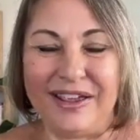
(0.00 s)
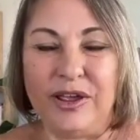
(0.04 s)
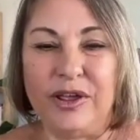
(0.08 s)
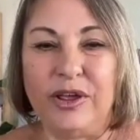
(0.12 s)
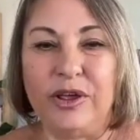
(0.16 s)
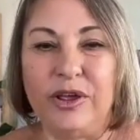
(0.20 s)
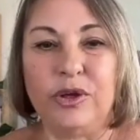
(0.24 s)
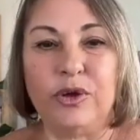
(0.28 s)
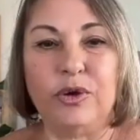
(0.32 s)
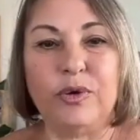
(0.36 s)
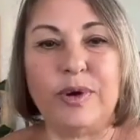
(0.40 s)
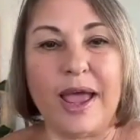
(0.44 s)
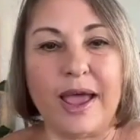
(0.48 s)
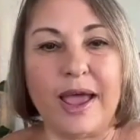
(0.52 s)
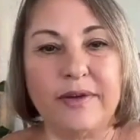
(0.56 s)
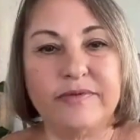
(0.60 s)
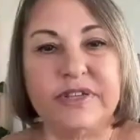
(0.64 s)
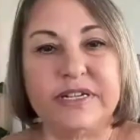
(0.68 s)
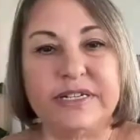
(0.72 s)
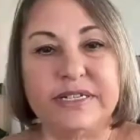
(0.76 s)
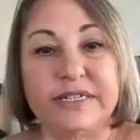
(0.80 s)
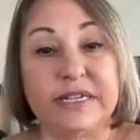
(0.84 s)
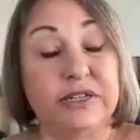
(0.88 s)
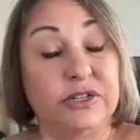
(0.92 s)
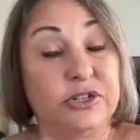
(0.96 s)
who have
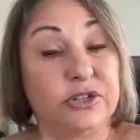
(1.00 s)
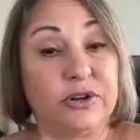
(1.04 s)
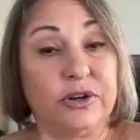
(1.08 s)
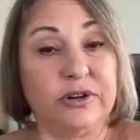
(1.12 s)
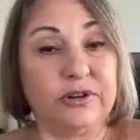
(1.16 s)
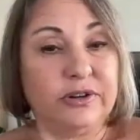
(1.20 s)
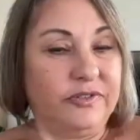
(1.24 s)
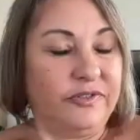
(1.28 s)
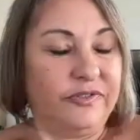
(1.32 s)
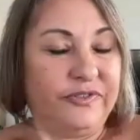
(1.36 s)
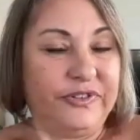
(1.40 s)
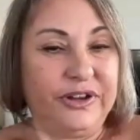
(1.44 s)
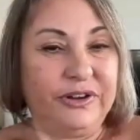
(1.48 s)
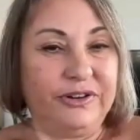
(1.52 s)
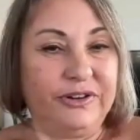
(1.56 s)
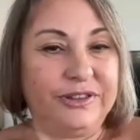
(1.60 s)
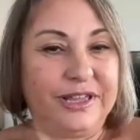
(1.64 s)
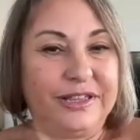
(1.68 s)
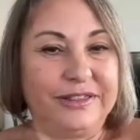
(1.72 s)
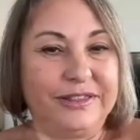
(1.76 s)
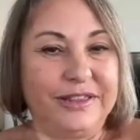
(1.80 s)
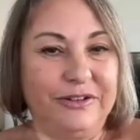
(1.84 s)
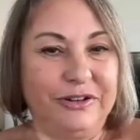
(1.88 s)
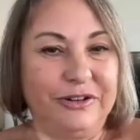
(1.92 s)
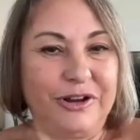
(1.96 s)
this internal fear
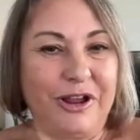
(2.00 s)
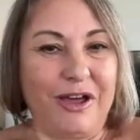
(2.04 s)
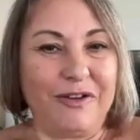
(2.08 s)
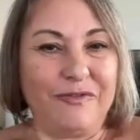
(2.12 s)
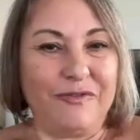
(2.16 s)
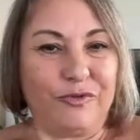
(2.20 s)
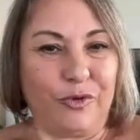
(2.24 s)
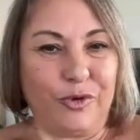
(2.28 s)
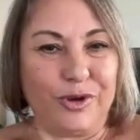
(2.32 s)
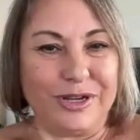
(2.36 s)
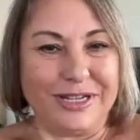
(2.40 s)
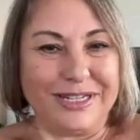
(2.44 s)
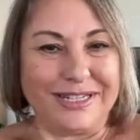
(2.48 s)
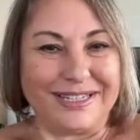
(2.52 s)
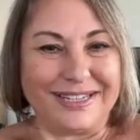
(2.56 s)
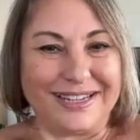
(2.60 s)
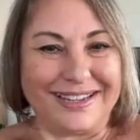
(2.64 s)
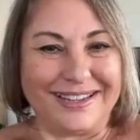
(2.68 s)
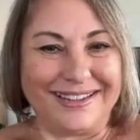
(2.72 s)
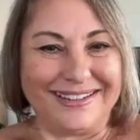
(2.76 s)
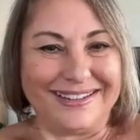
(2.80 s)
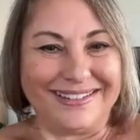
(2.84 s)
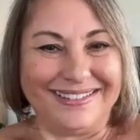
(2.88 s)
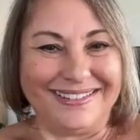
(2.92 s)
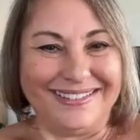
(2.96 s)
that they're not
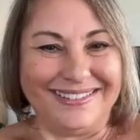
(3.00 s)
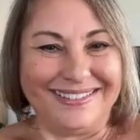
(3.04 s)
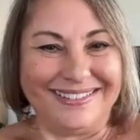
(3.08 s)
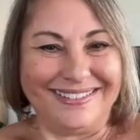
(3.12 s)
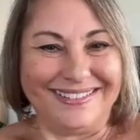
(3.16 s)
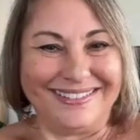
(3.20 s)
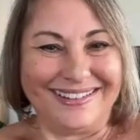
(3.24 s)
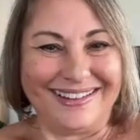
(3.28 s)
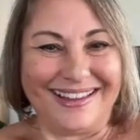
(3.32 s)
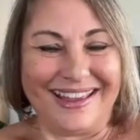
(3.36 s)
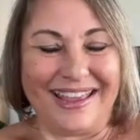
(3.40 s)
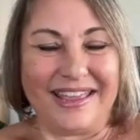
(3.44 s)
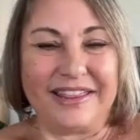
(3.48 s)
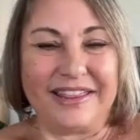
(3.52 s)
voicing and they're